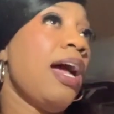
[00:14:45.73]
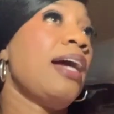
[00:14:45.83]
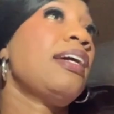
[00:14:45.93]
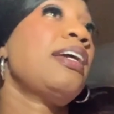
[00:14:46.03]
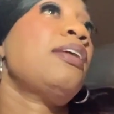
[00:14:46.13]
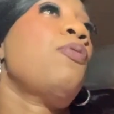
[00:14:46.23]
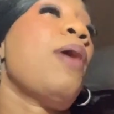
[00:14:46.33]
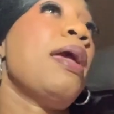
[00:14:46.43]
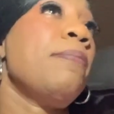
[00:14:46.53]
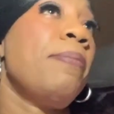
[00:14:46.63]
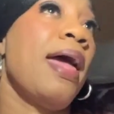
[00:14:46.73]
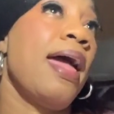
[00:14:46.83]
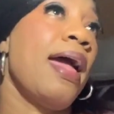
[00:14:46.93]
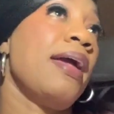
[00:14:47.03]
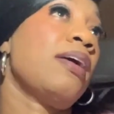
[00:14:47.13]
I could get a white
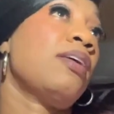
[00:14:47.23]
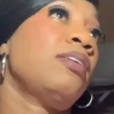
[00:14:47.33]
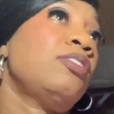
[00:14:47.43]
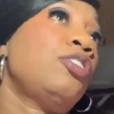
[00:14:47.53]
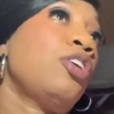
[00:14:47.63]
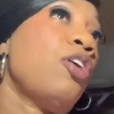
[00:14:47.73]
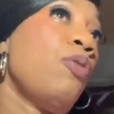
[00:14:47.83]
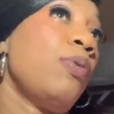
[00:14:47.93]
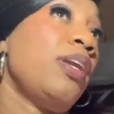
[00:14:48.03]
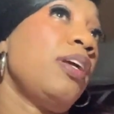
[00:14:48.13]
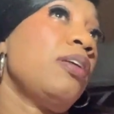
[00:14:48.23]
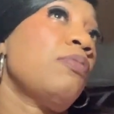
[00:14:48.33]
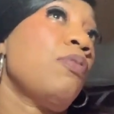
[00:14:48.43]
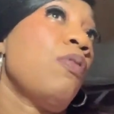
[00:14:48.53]
bag to go with it